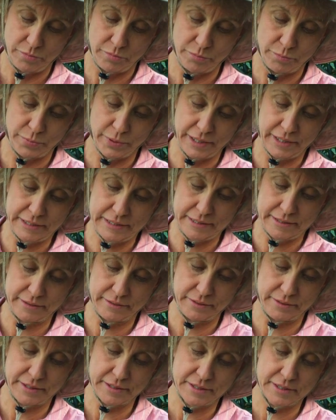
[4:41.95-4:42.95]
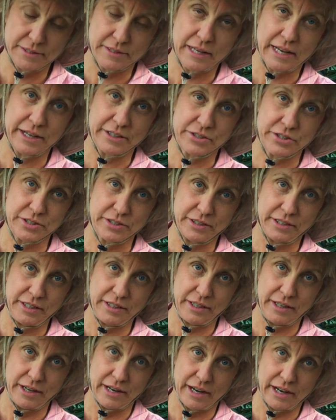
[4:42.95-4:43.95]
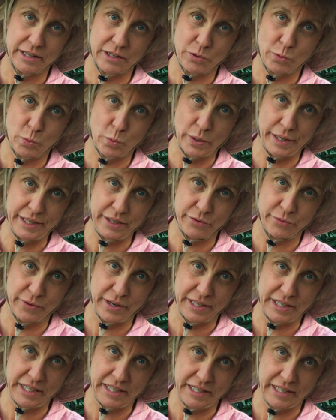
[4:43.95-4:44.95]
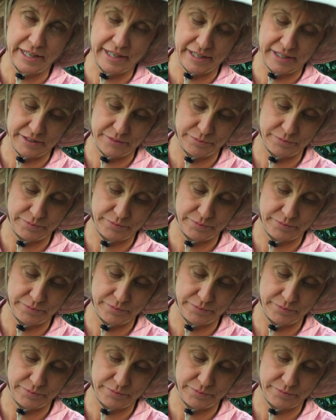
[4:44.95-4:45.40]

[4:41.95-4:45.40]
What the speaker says: But this is actually not quite ready yet.